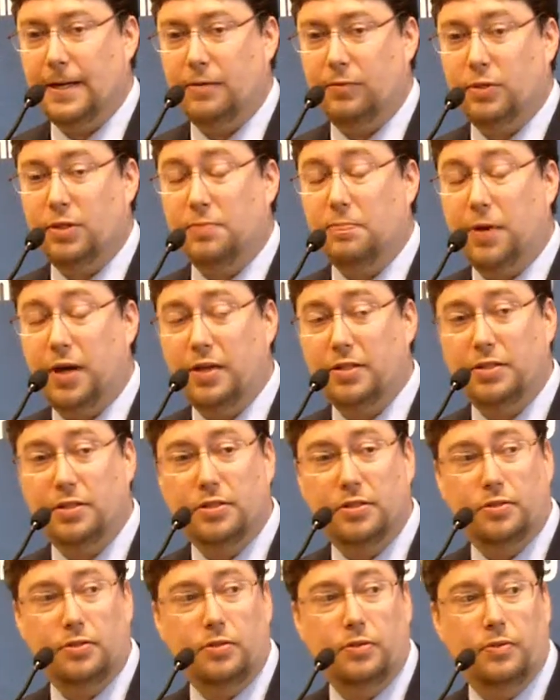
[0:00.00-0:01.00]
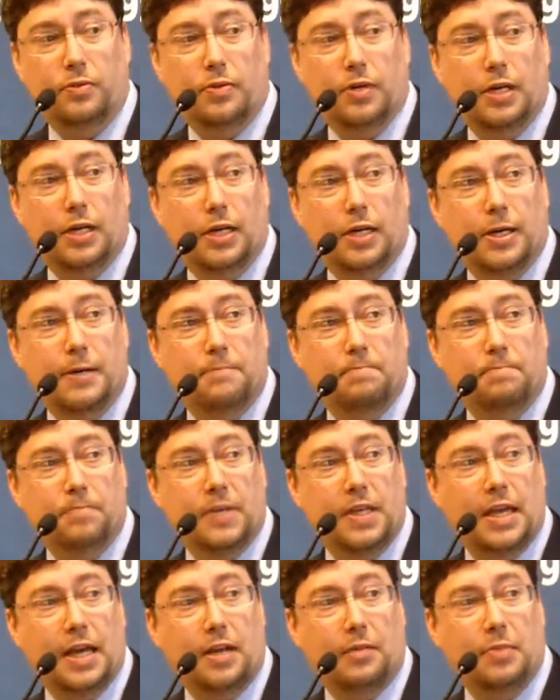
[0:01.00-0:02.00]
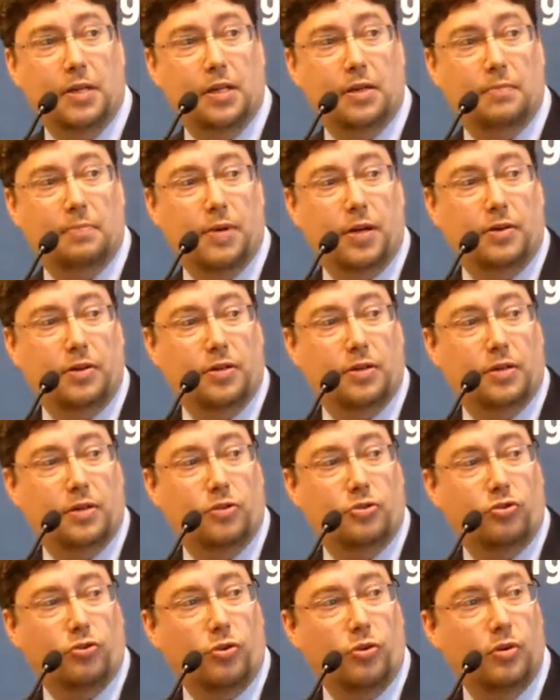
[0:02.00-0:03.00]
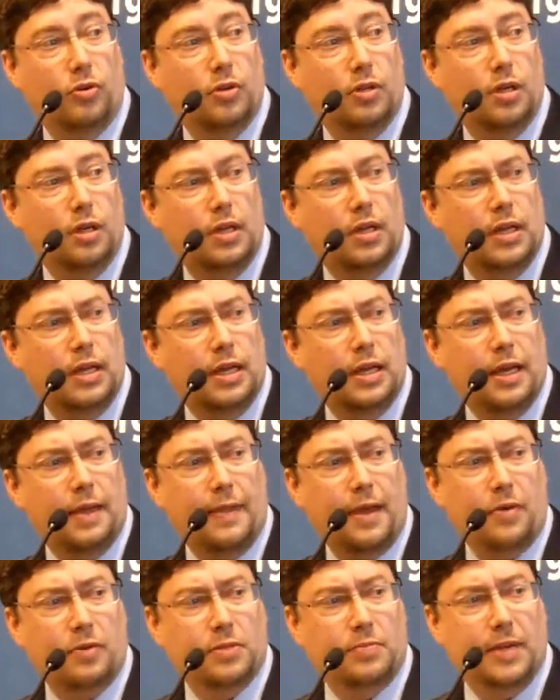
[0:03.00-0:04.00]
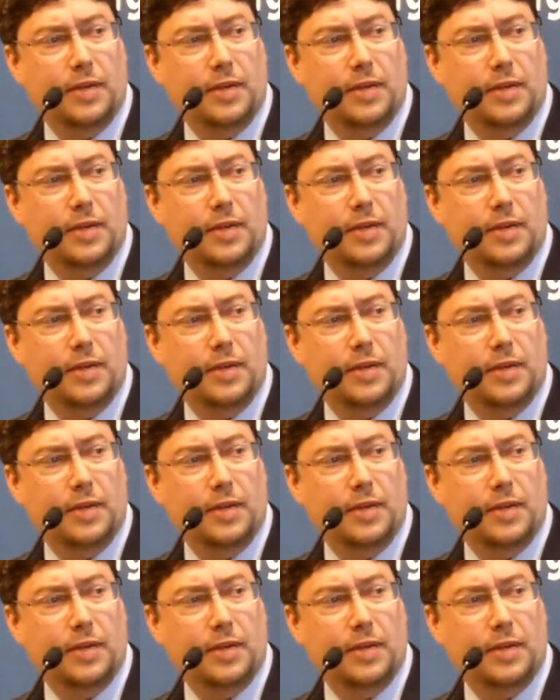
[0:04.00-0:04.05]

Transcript: responses to ketamine compared to the control, and that was